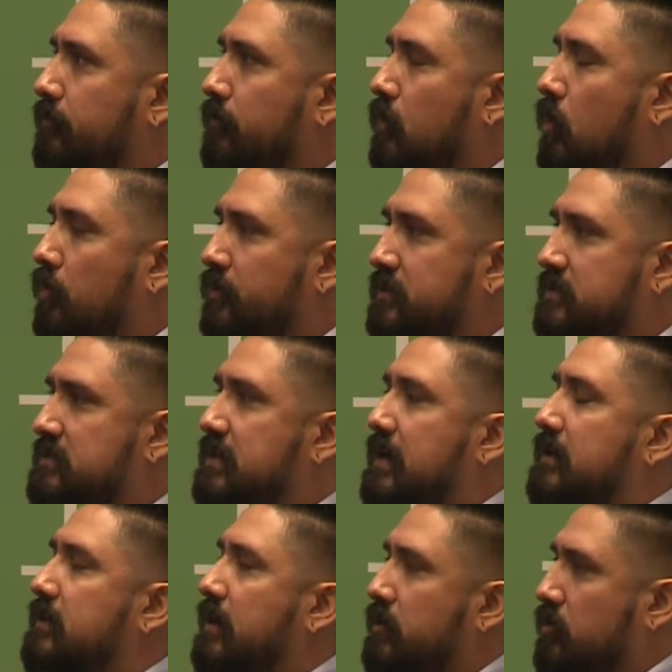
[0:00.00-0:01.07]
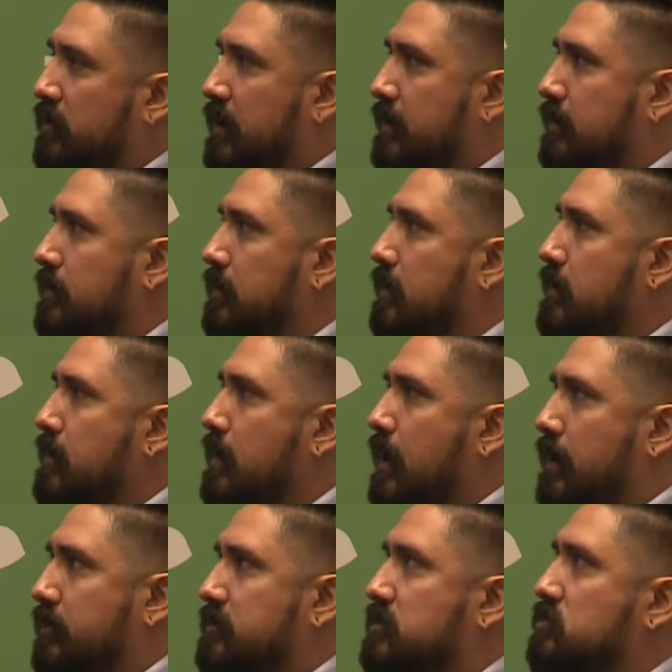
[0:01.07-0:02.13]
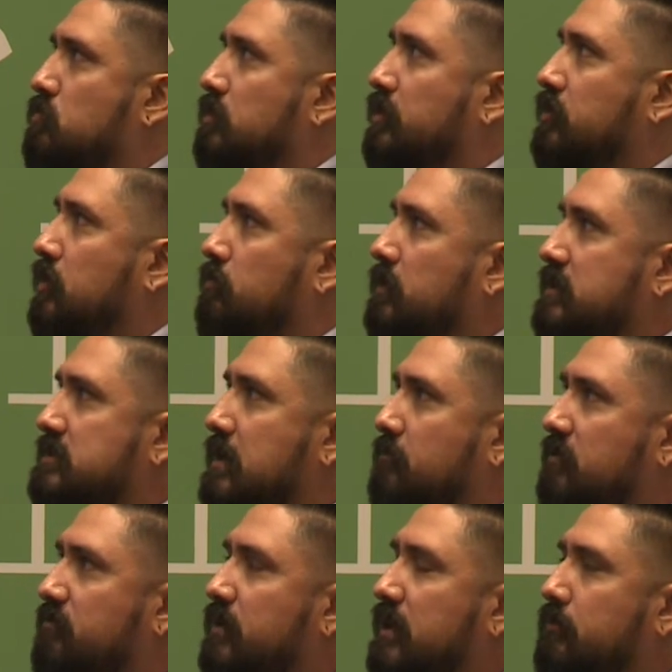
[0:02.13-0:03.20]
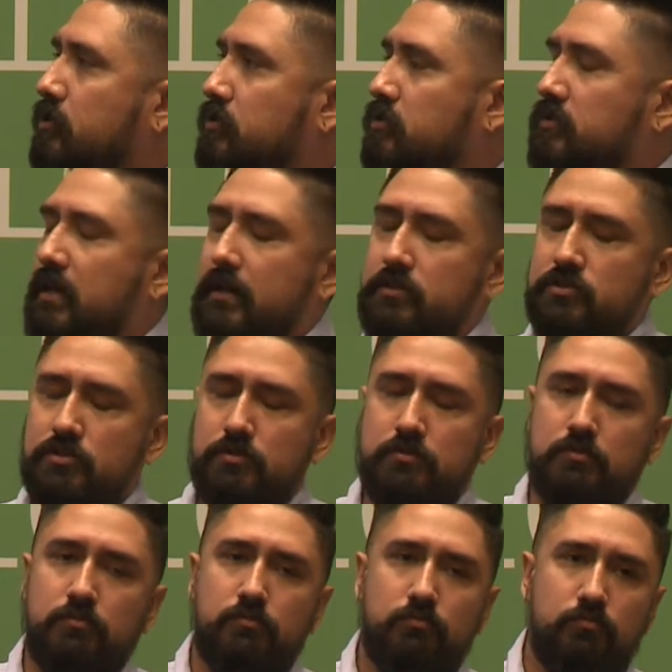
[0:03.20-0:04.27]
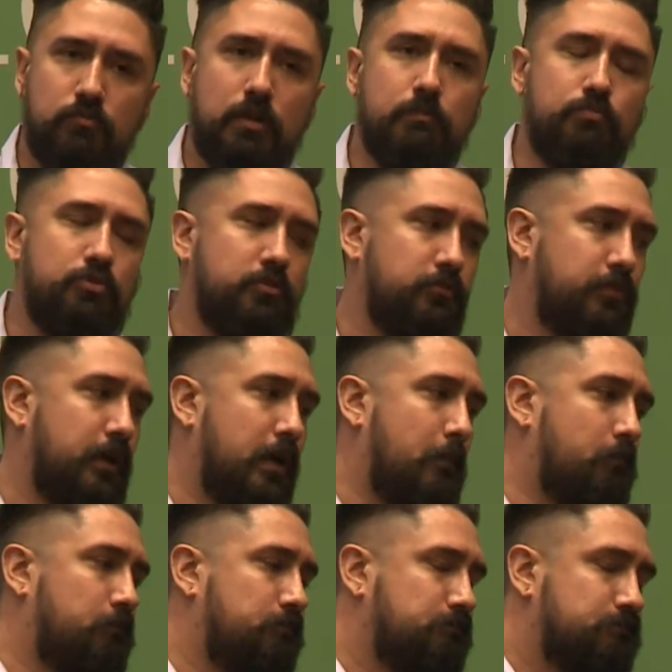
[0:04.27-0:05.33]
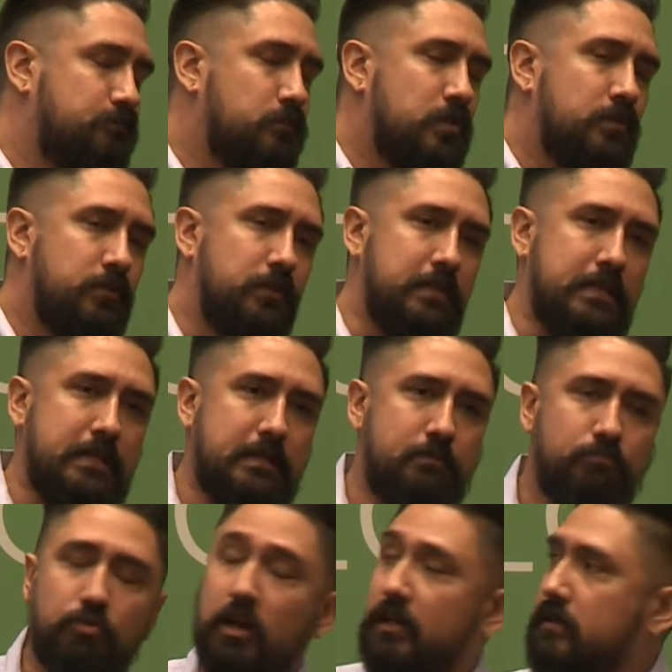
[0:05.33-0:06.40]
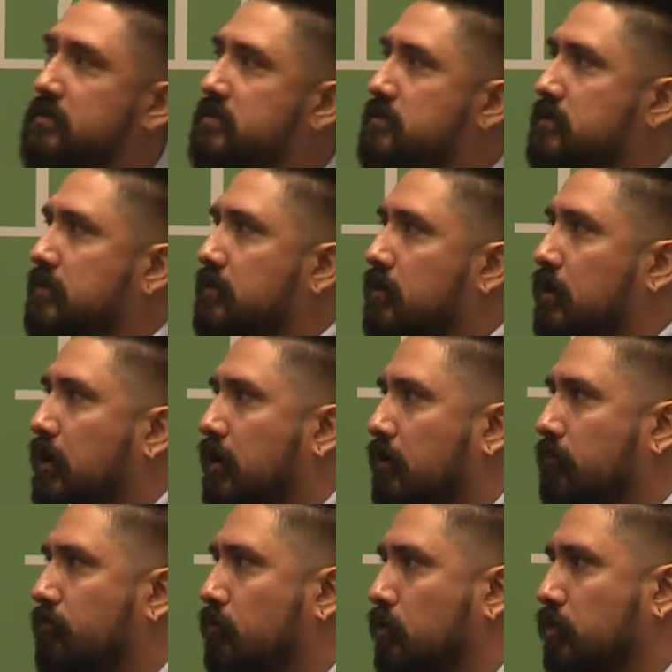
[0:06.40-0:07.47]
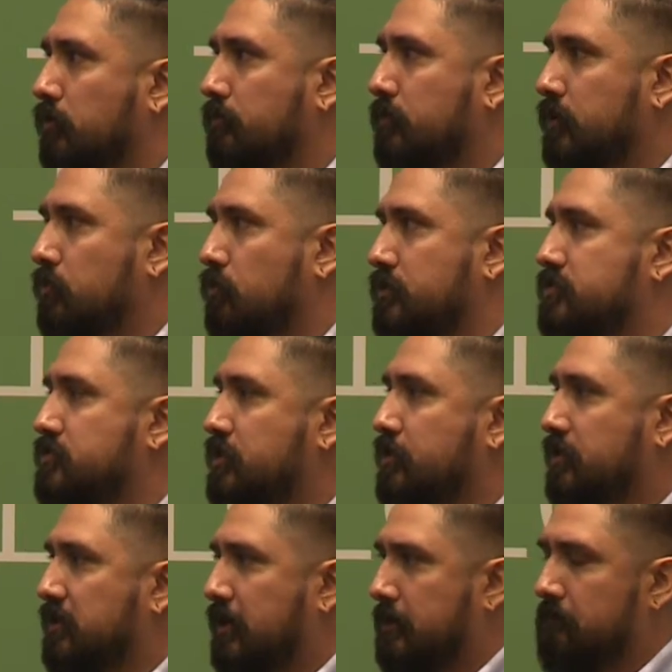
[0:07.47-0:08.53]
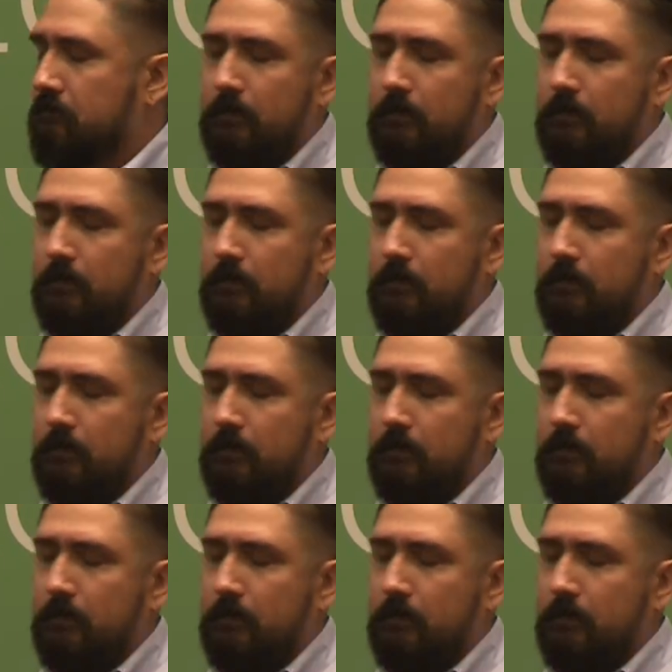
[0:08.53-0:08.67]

all this data that you're getting, and this is one of the good ways that we've been able to do that to improve the products for the Norton security line.